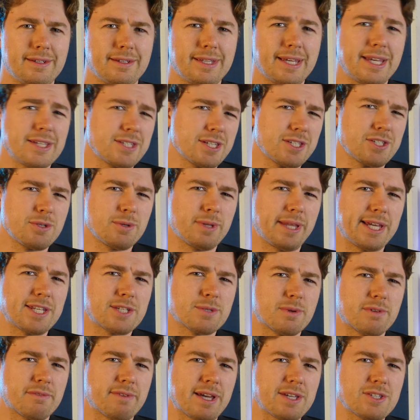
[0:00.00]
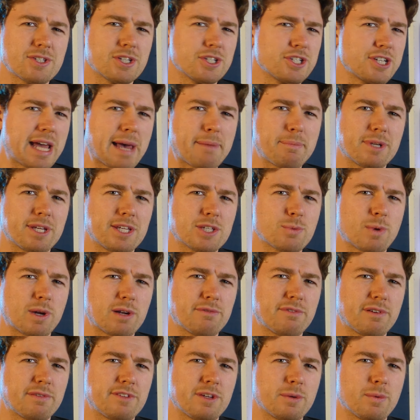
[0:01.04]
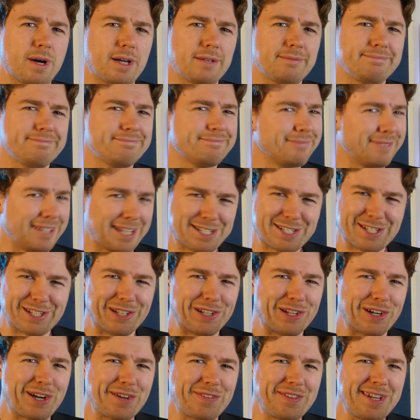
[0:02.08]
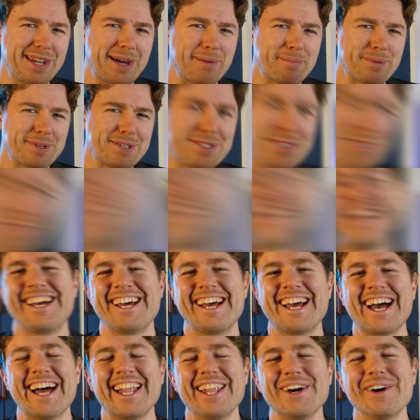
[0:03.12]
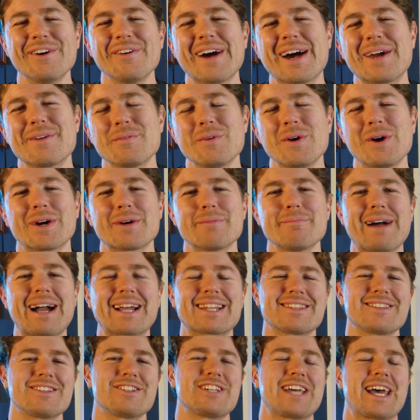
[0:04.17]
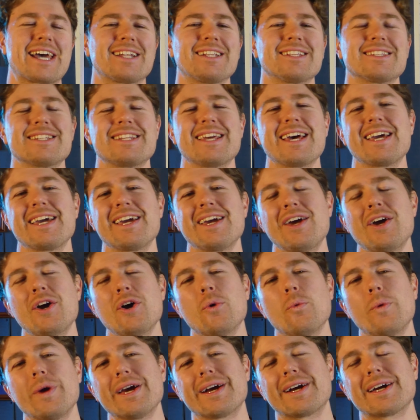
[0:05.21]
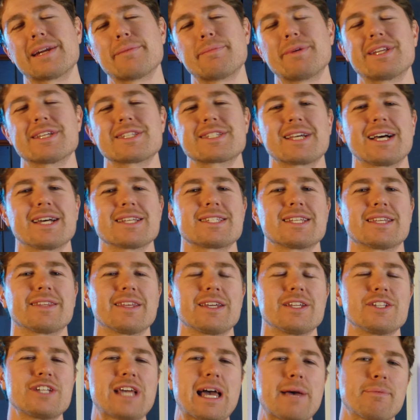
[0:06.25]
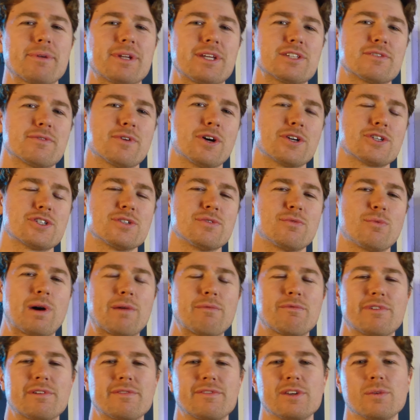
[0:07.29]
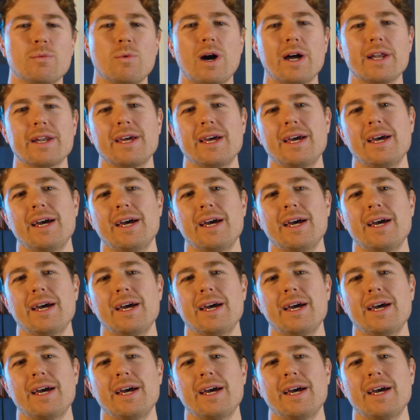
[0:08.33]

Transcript: Is it too late to invest in Japanese 151? Let's look at the numbers. Hello and welcome back to the channel. Today we are going to be discussing the Japanese version of 151.